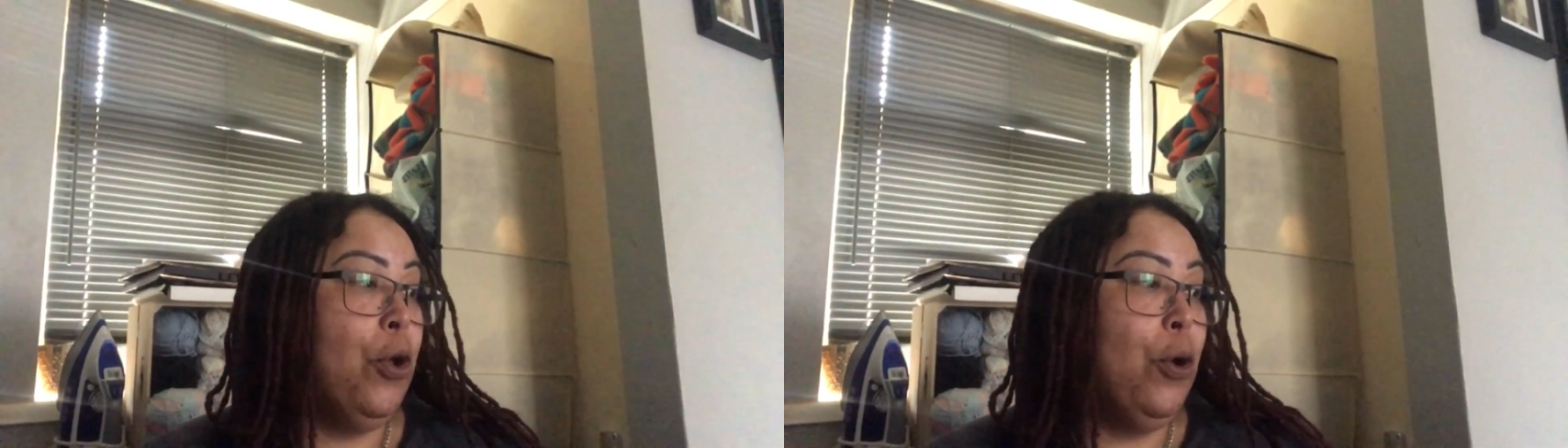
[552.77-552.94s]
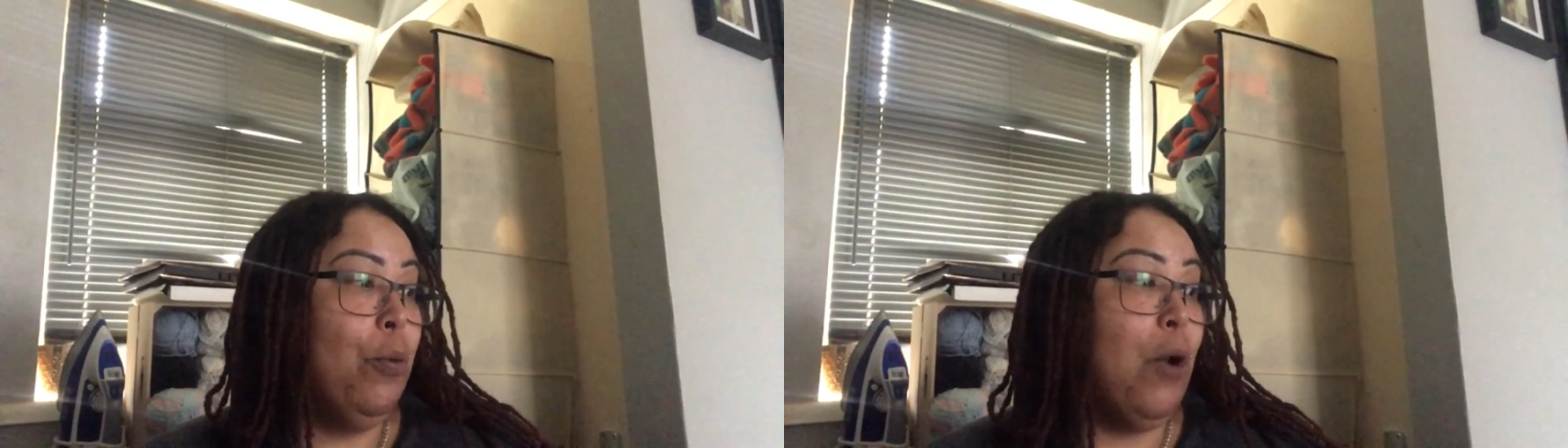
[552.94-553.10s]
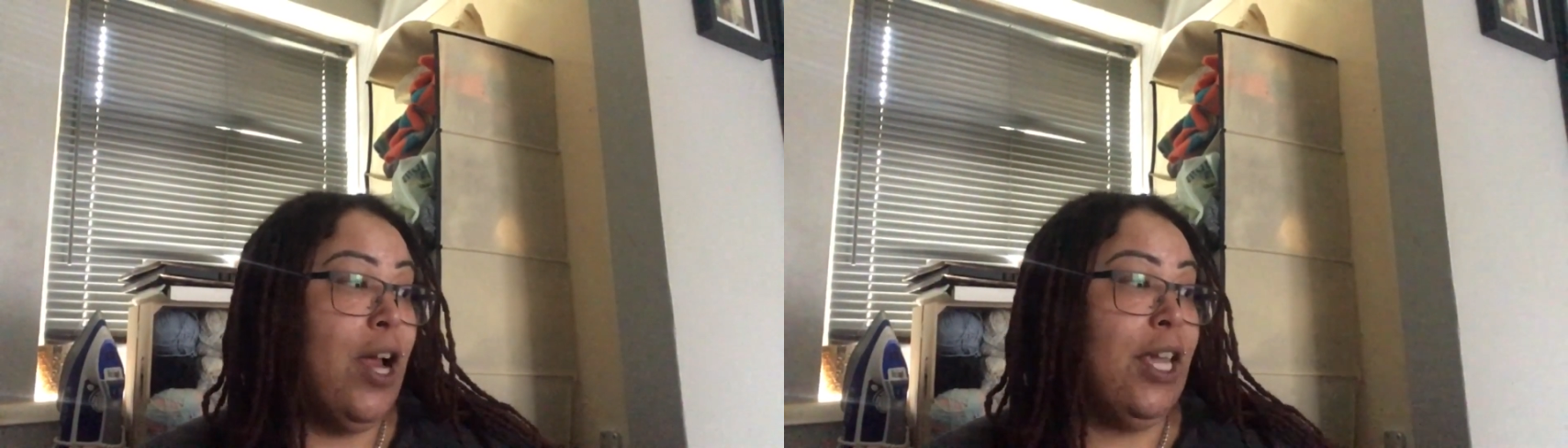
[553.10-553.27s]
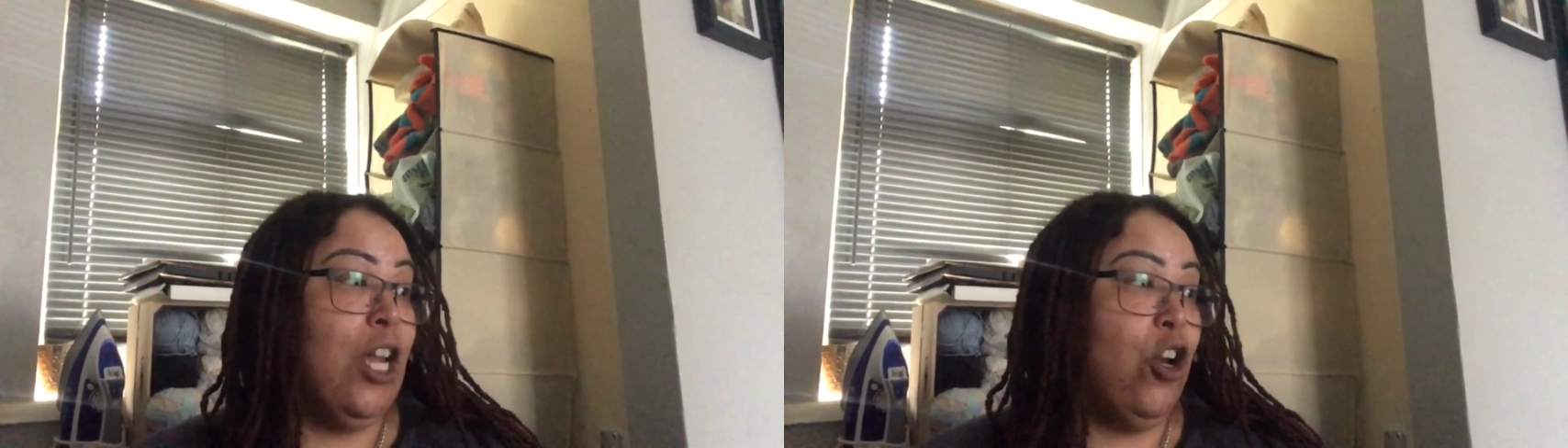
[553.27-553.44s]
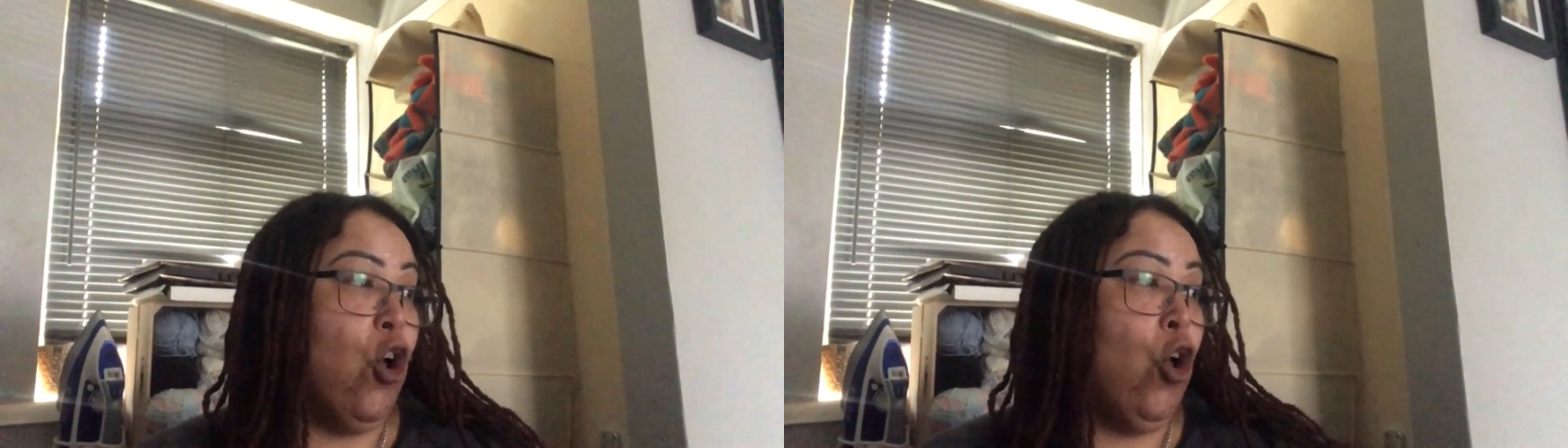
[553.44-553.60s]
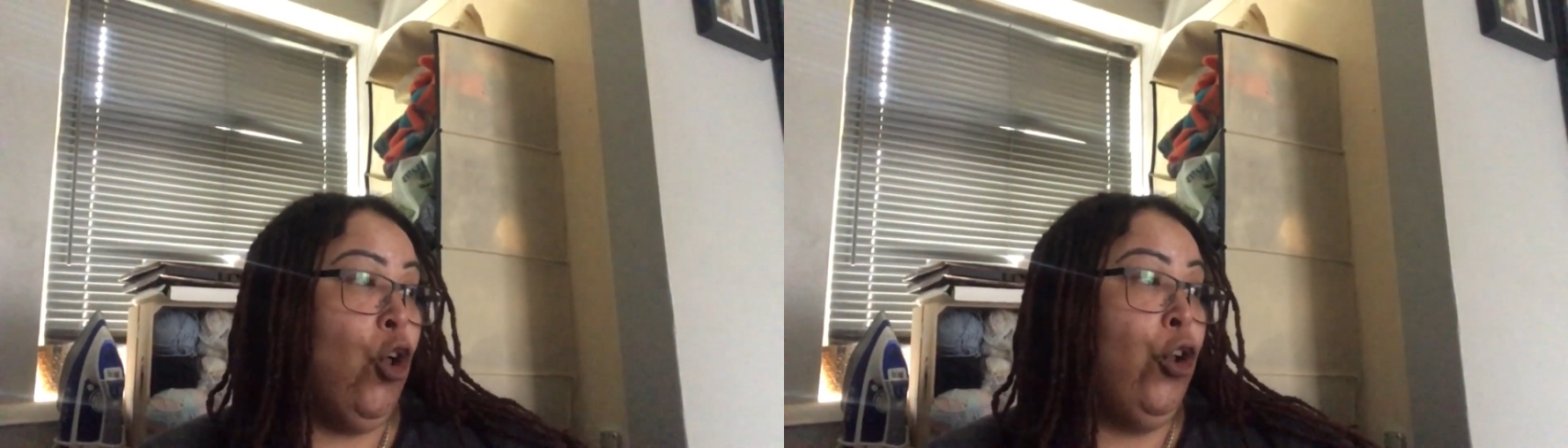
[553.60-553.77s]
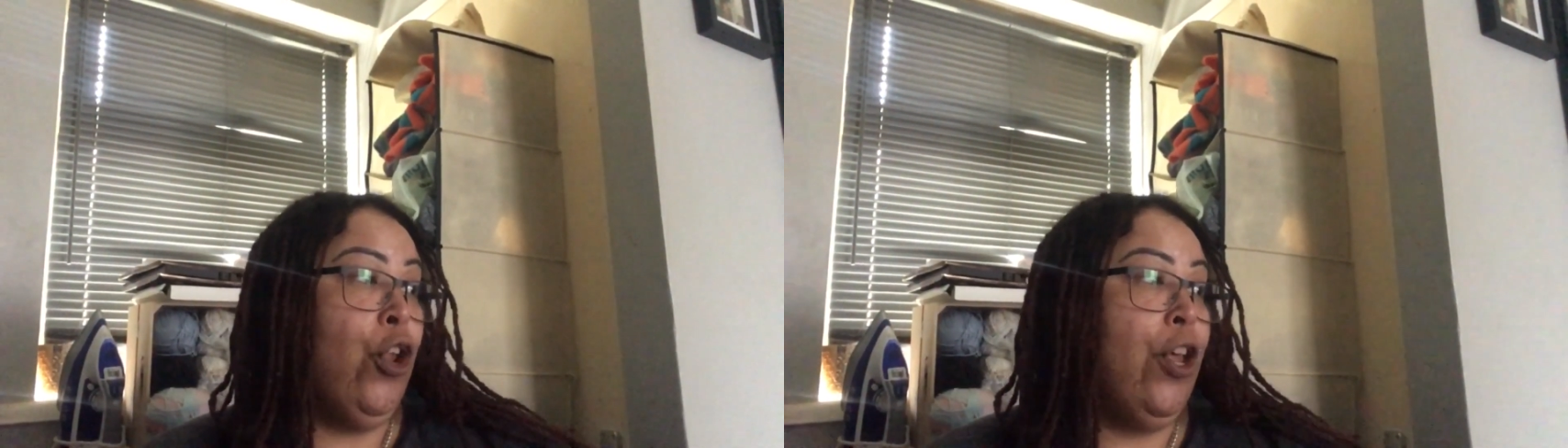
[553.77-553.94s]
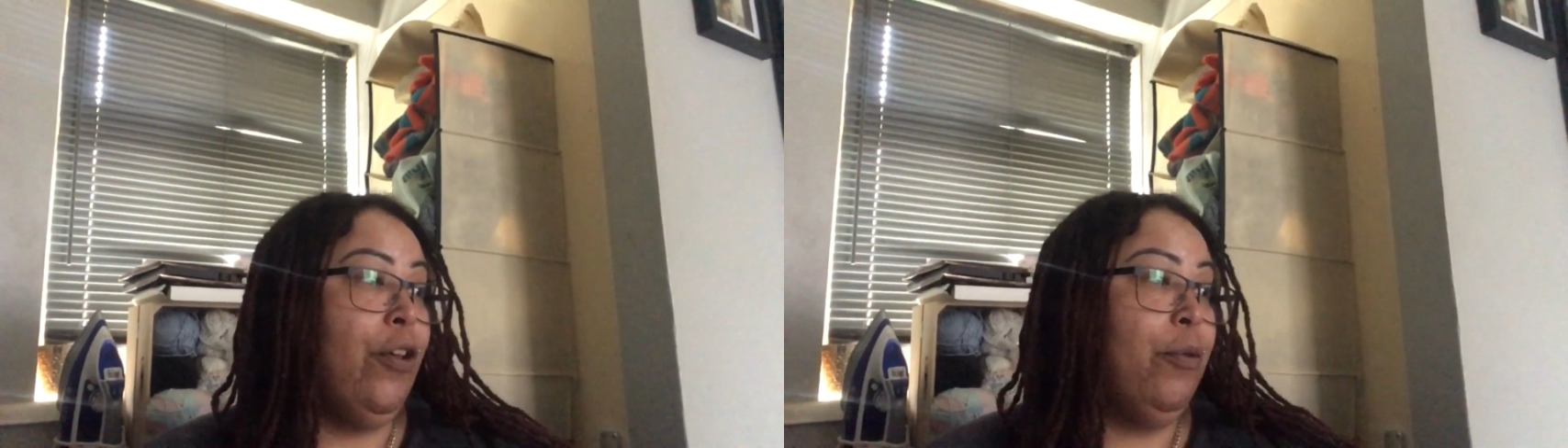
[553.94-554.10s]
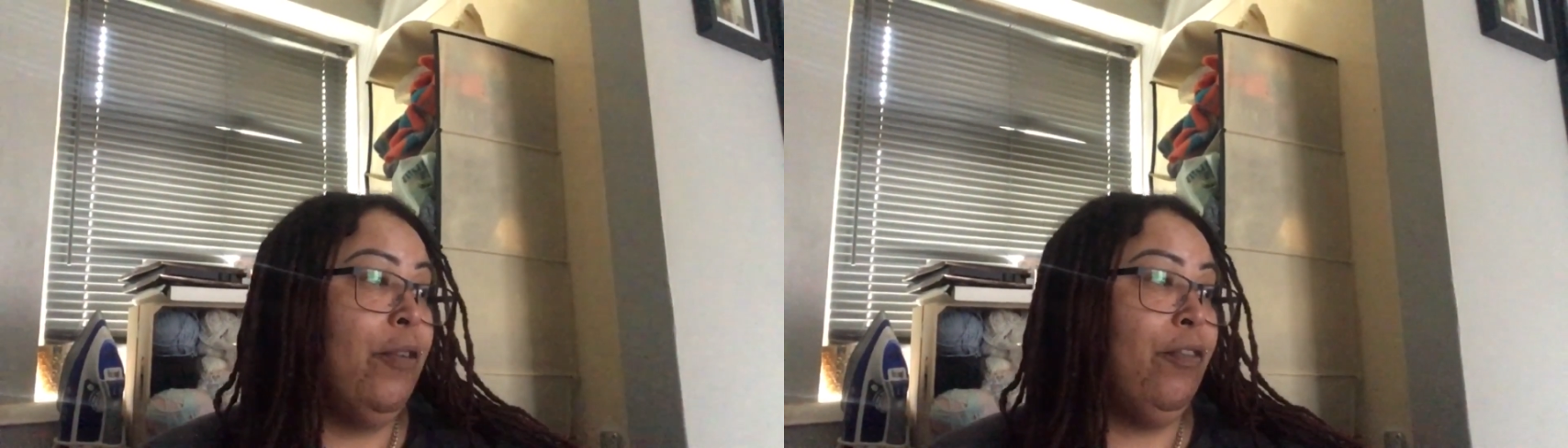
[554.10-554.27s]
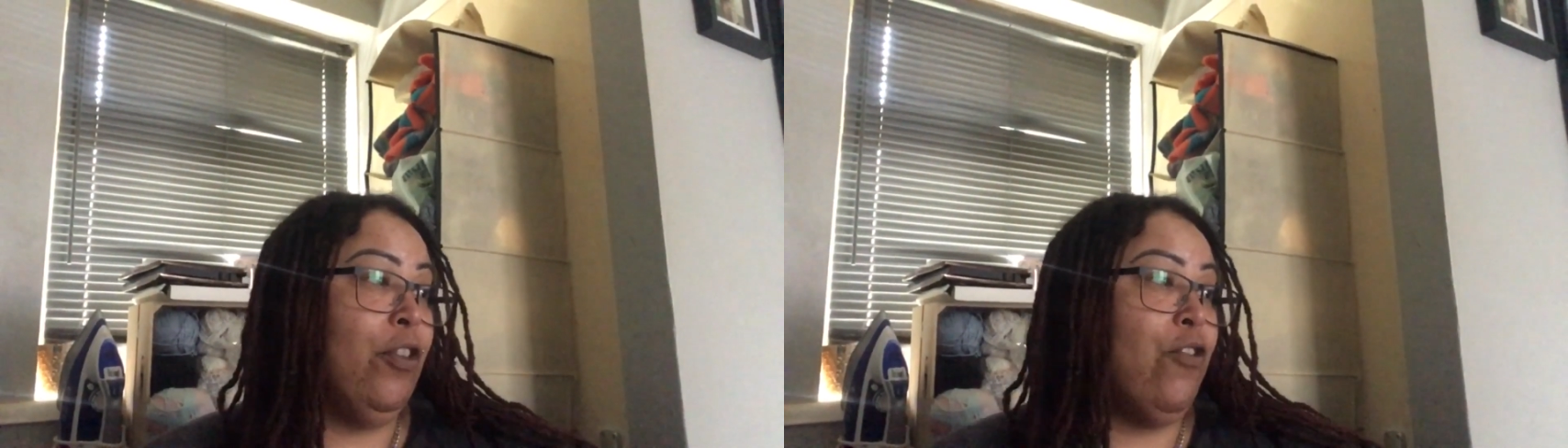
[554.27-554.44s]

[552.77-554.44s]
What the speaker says: working on with